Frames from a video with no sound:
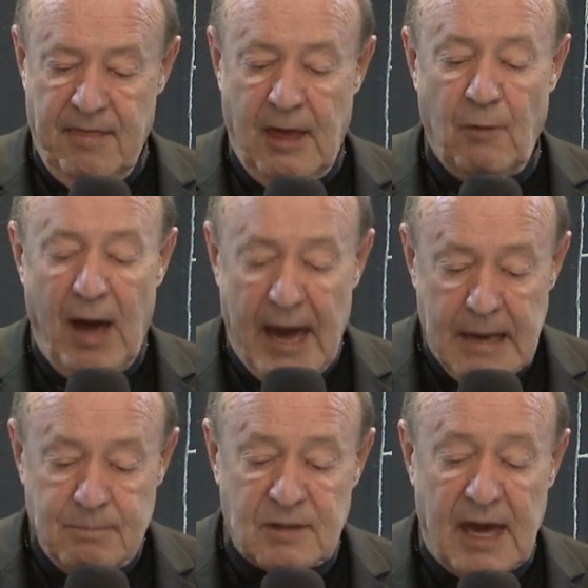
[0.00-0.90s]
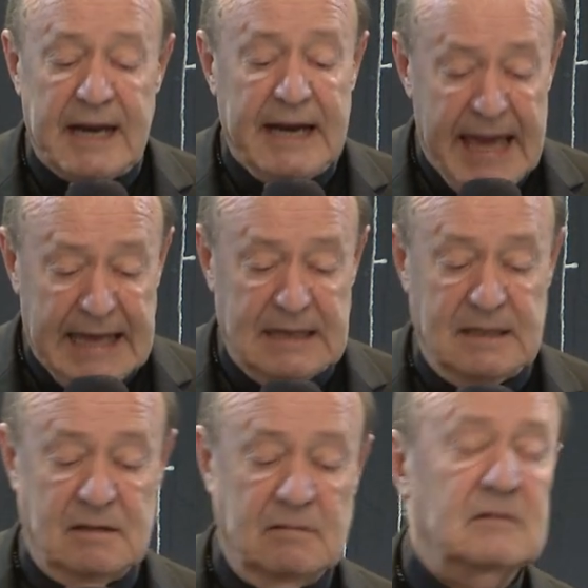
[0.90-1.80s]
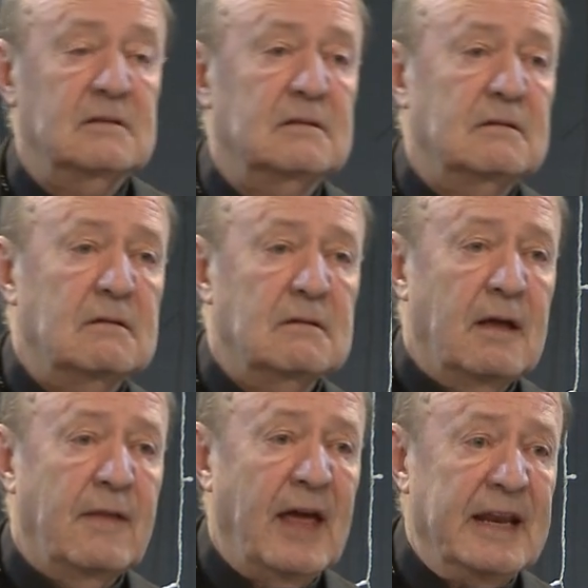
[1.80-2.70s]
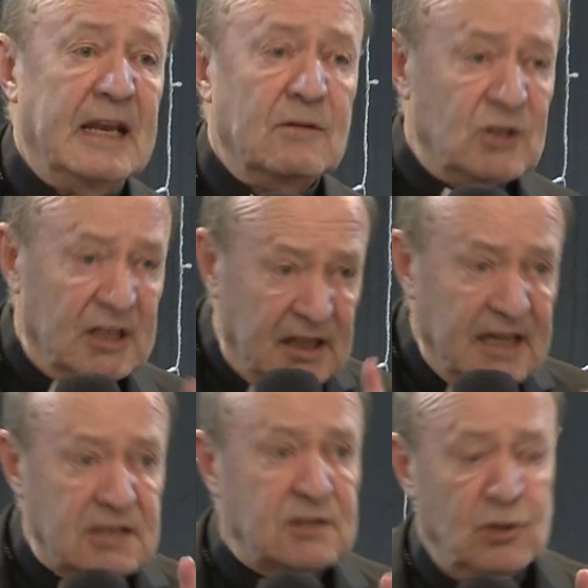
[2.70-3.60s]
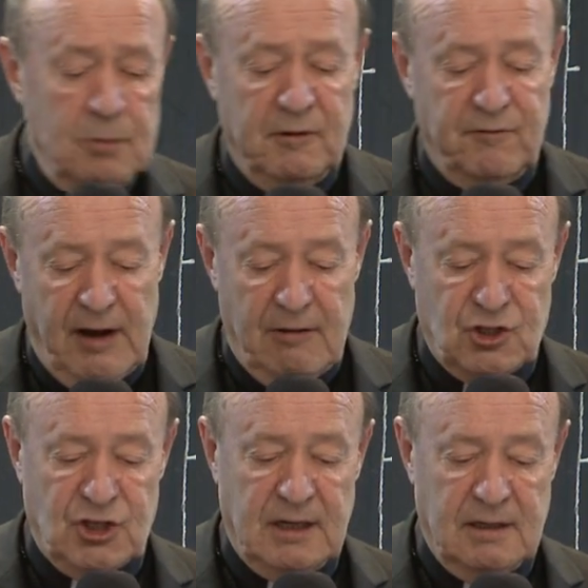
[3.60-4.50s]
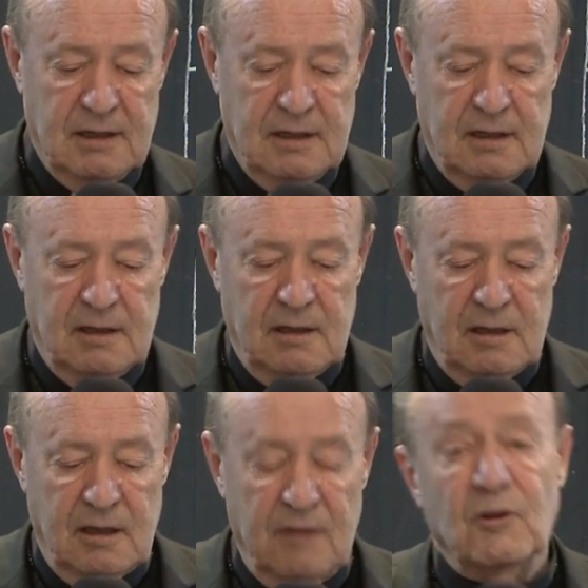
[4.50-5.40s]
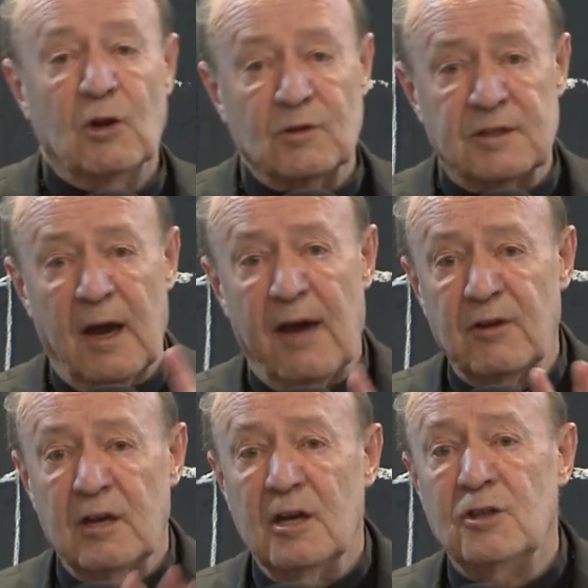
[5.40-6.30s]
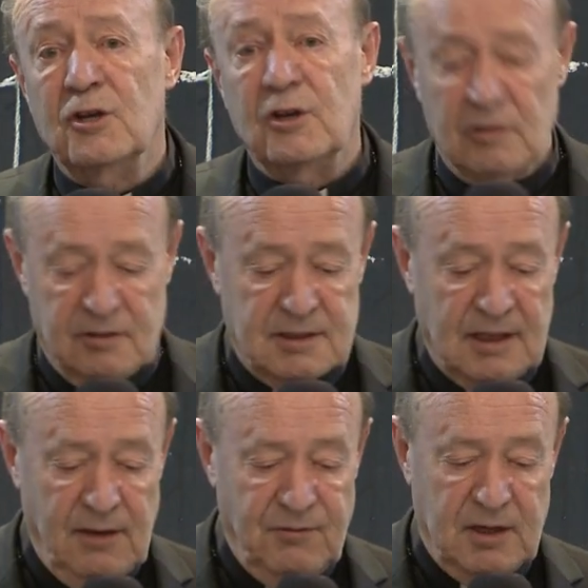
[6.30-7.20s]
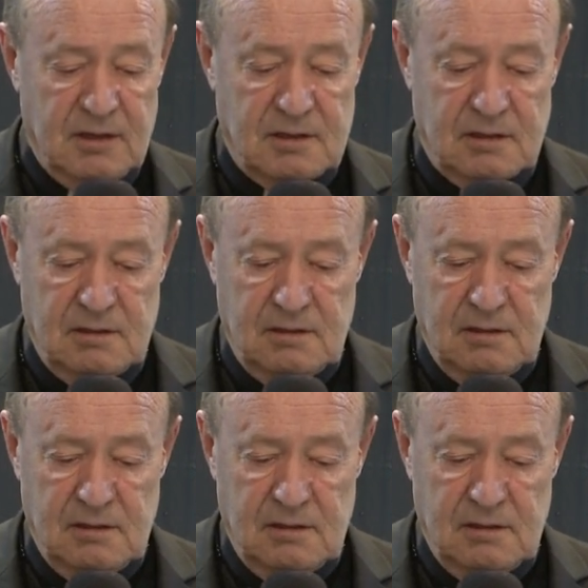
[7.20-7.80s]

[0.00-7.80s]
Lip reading: They were aimed at an end, and that end was at least human flourishing, if not also having eternal significance.